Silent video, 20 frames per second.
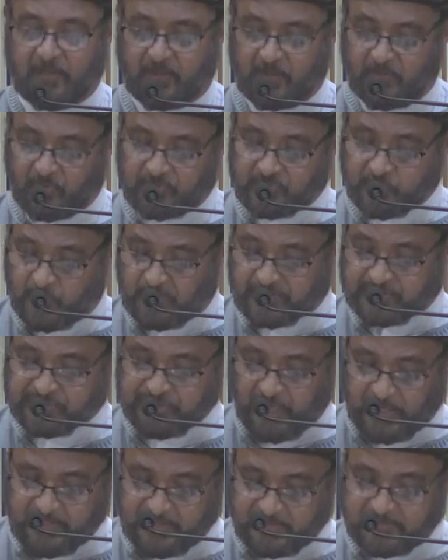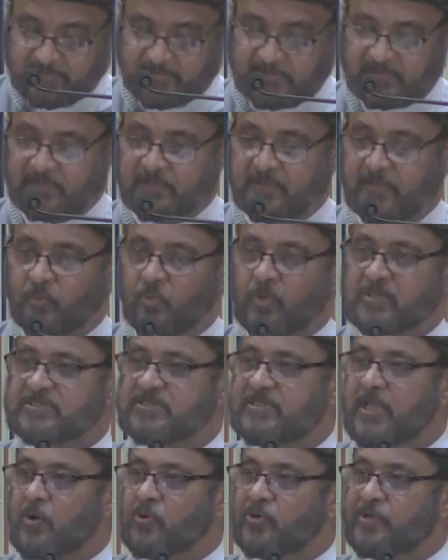which was solid, was
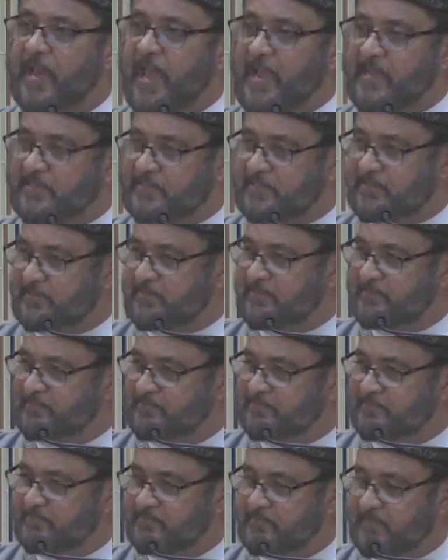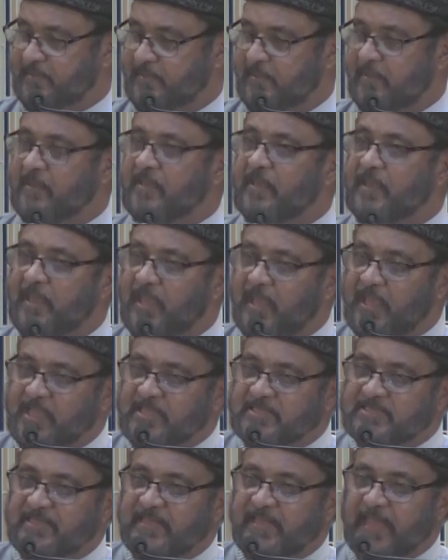now cracked,
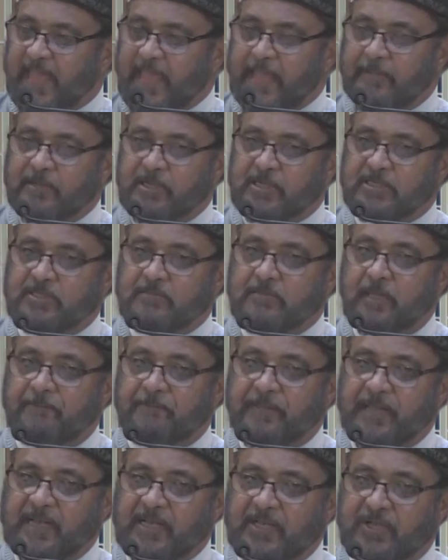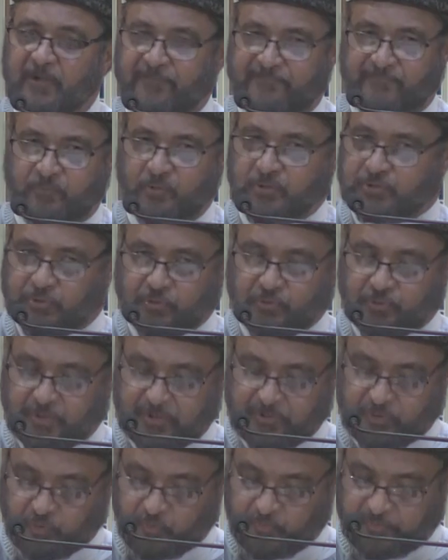easily able to be peeled off, which you
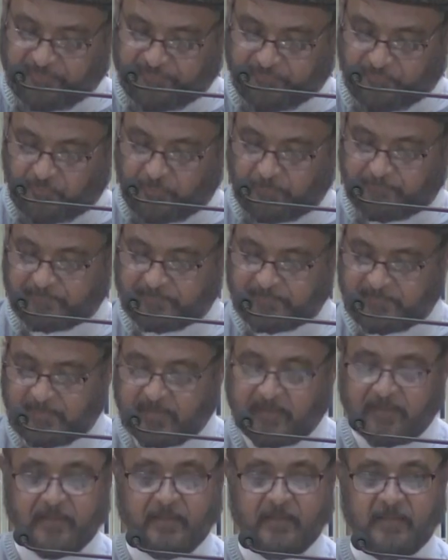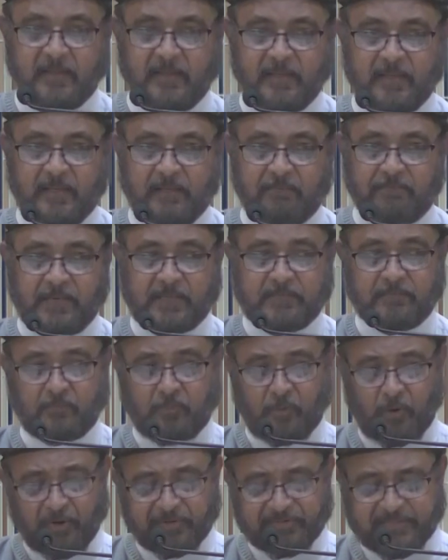couldn't do before. But
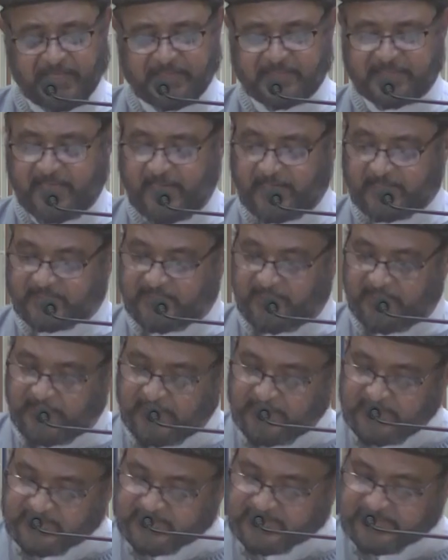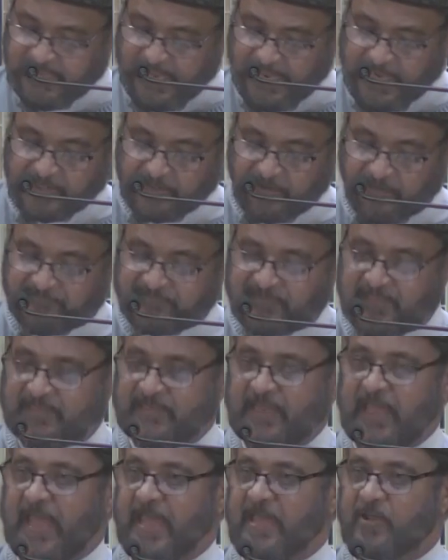more than that, the inside of that
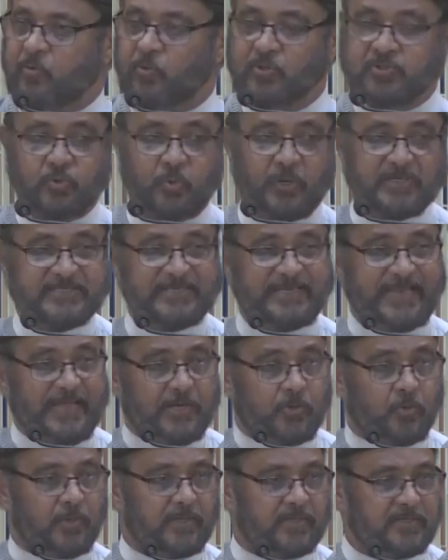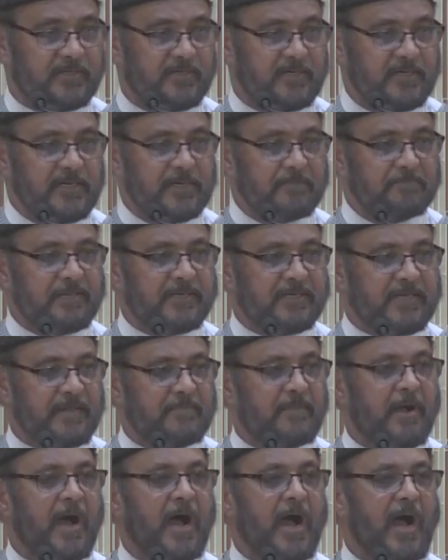egg, which was liquid, became
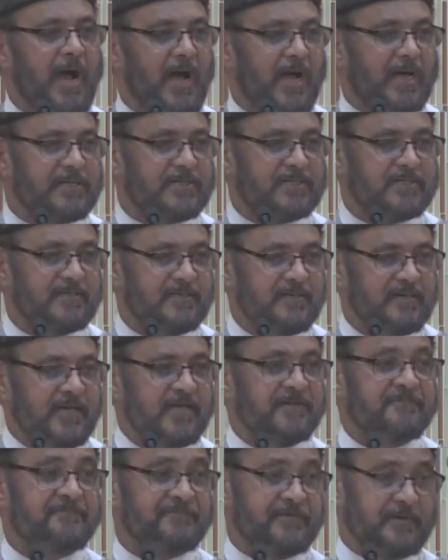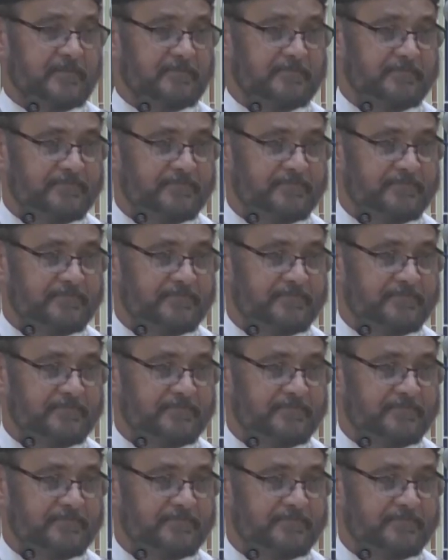hard and firm.